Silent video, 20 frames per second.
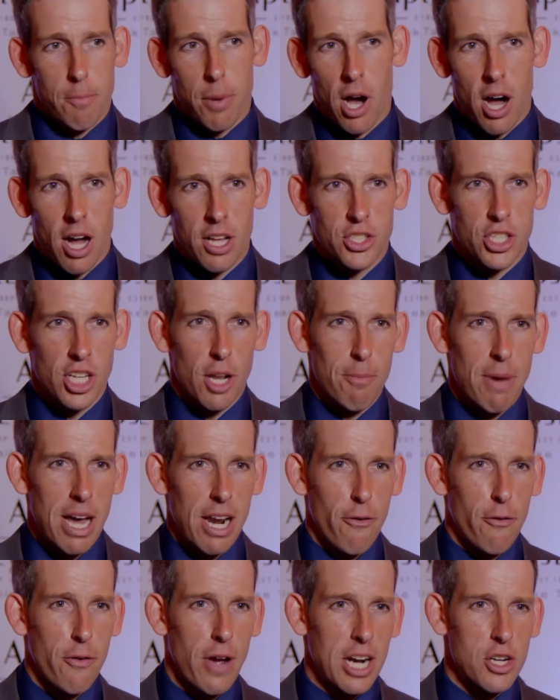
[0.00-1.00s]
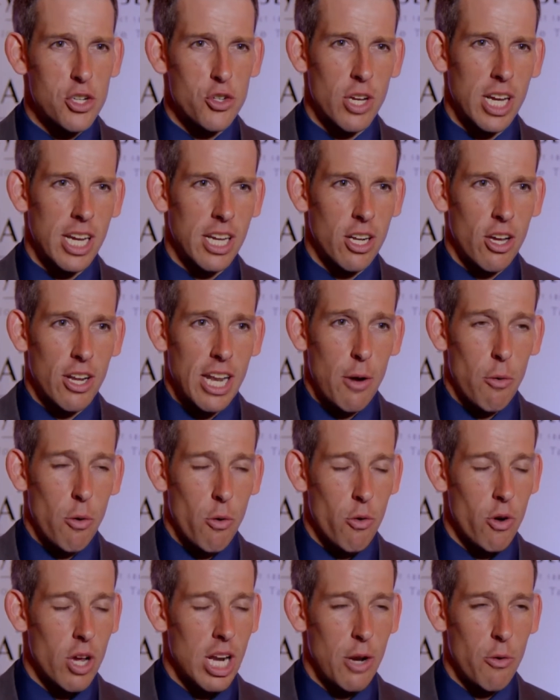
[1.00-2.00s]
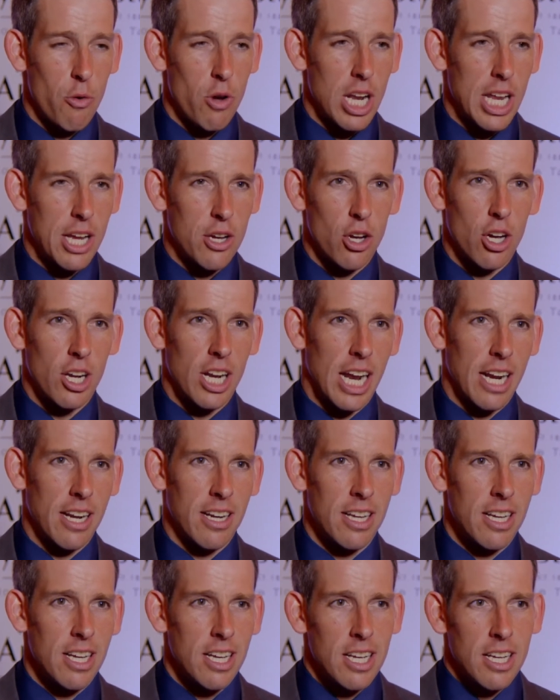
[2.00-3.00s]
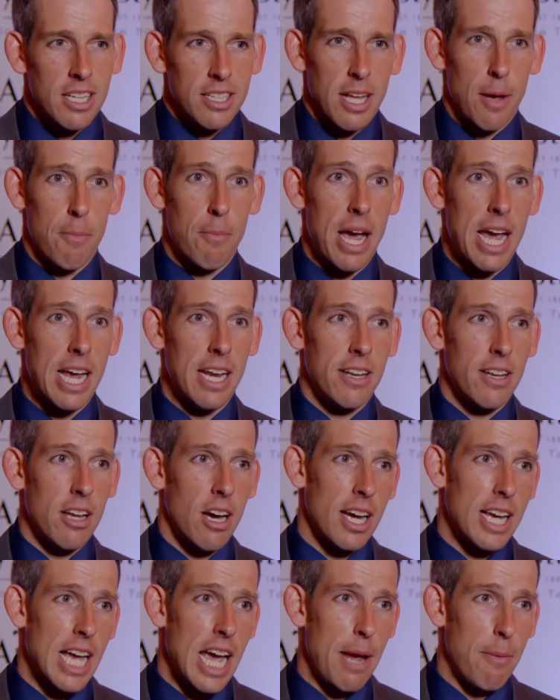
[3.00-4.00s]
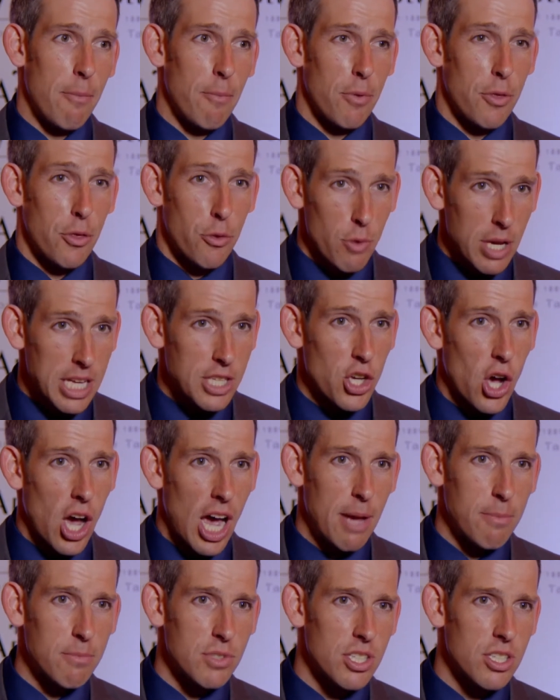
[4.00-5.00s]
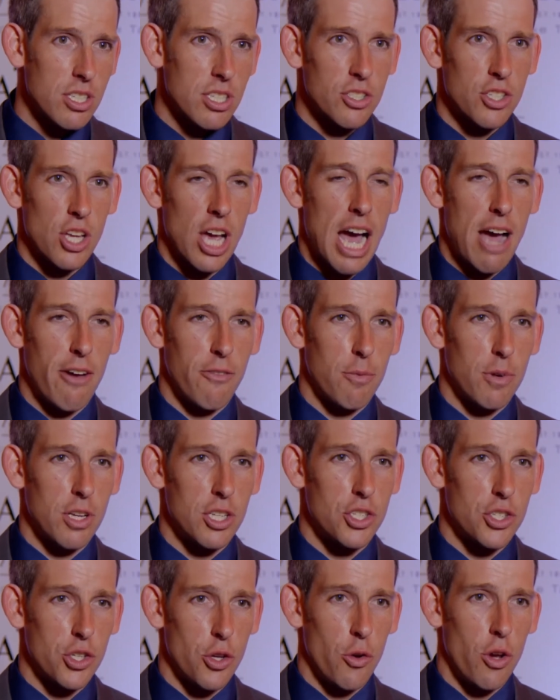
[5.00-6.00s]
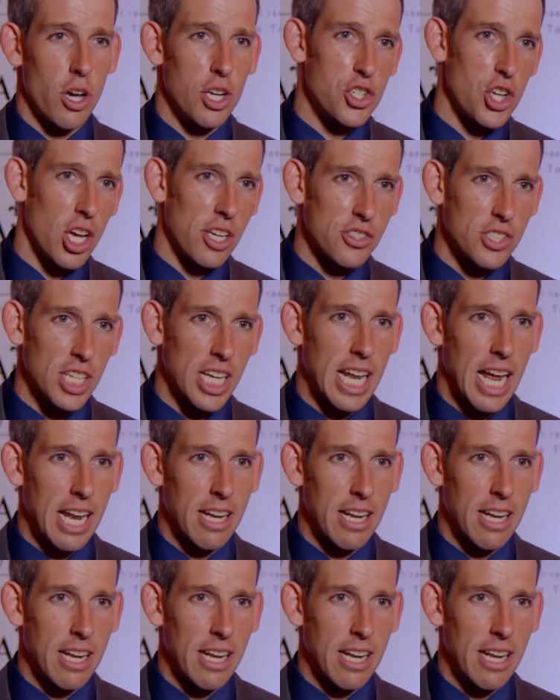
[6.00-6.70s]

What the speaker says: parts of the manufacturing. You know, they were really, really good, and I came three times to have my suit adjusted